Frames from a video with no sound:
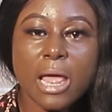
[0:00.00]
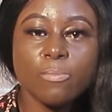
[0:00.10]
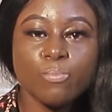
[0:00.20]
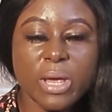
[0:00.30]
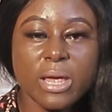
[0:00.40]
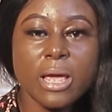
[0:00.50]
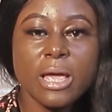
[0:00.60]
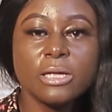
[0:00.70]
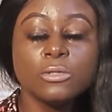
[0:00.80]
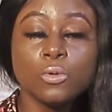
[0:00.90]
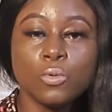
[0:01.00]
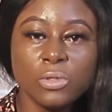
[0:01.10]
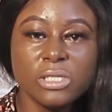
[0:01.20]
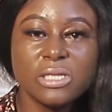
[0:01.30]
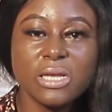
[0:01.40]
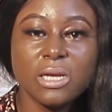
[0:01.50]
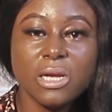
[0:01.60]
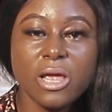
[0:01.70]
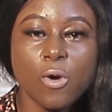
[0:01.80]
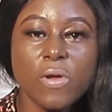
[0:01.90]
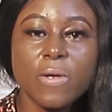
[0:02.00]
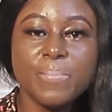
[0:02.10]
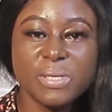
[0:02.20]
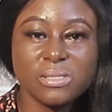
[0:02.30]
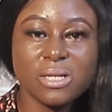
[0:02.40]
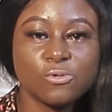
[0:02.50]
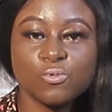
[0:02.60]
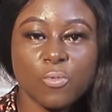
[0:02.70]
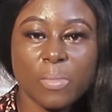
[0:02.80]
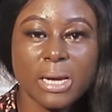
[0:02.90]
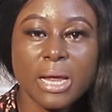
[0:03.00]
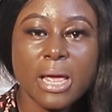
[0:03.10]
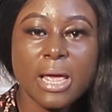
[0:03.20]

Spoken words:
and pay nti ohun ni se delay or your business woman